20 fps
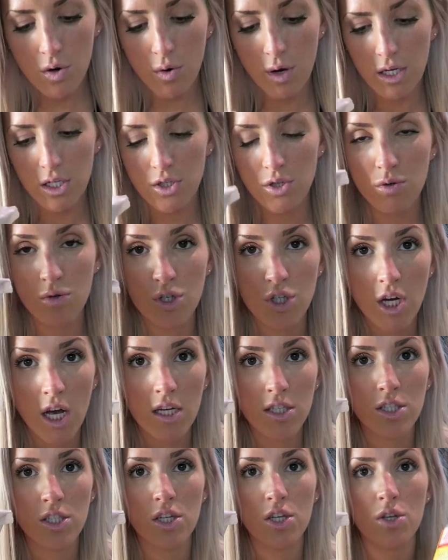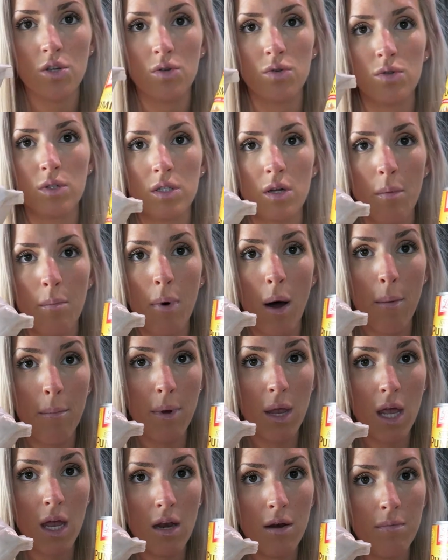going to just use
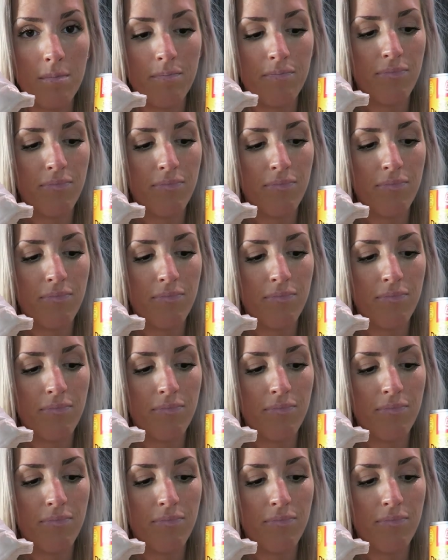pumpkin.